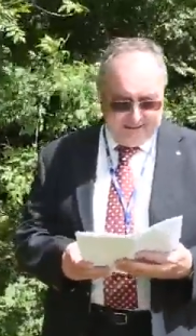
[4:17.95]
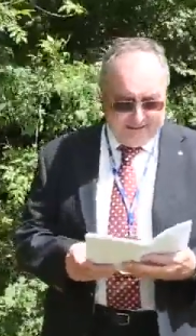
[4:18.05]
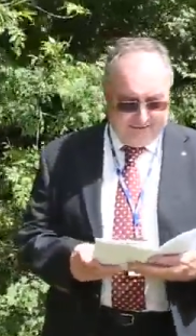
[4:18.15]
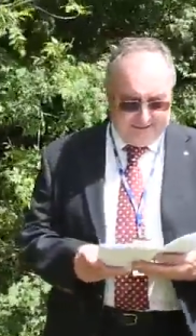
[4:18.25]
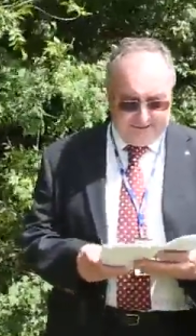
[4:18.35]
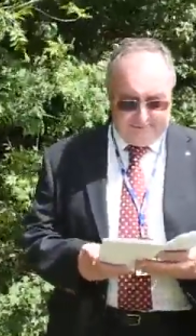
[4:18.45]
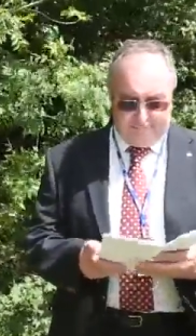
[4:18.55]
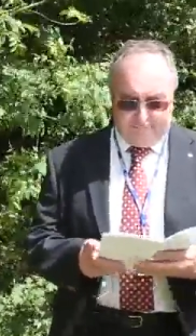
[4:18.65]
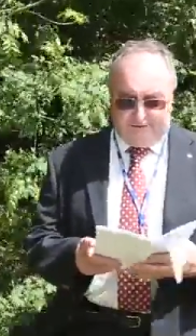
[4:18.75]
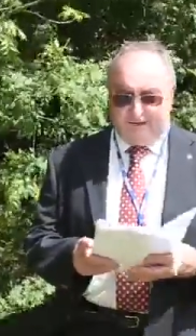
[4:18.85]
And that's the
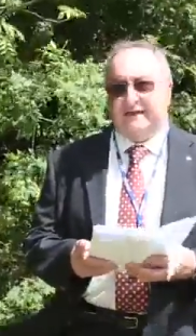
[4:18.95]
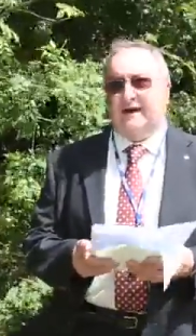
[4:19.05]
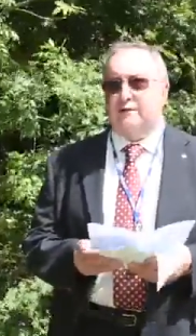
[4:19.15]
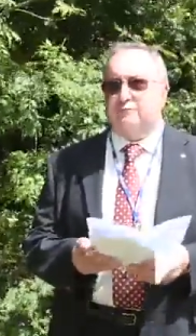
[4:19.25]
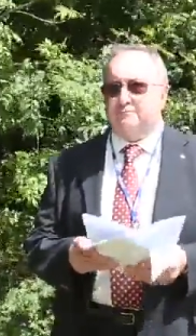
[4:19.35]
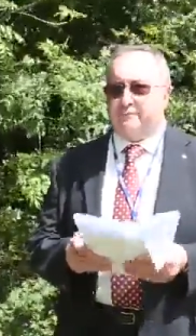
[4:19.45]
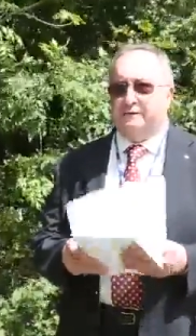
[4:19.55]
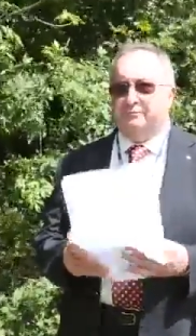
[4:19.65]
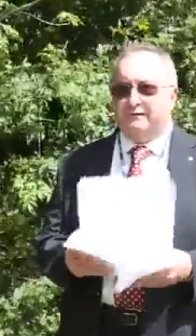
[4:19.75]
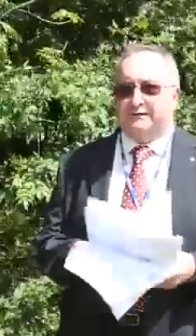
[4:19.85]
sort of thing I want
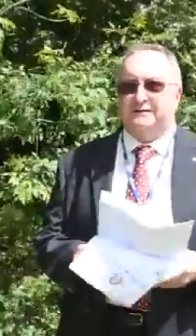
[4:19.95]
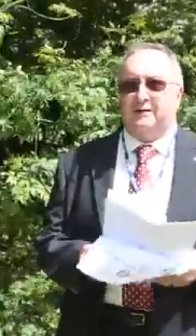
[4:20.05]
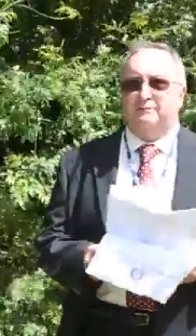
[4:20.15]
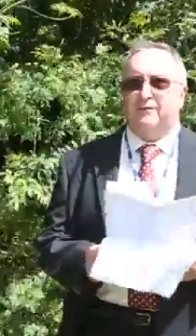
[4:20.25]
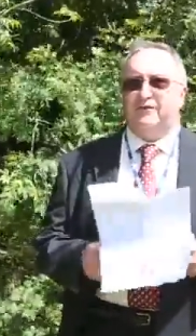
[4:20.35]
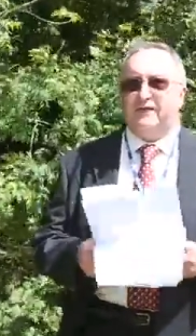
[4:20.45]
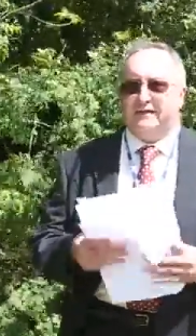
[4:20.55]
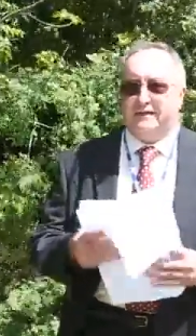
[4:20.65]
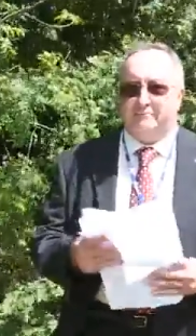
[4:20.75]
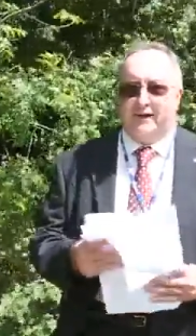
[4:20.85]
people to stop and
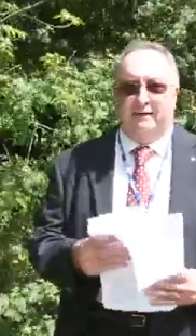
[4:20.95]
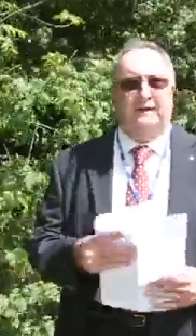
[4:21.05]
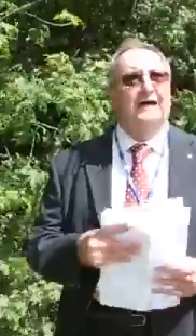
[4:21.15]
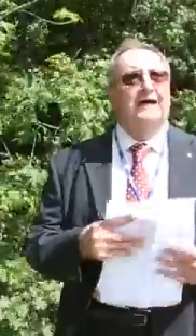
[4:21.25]
think about.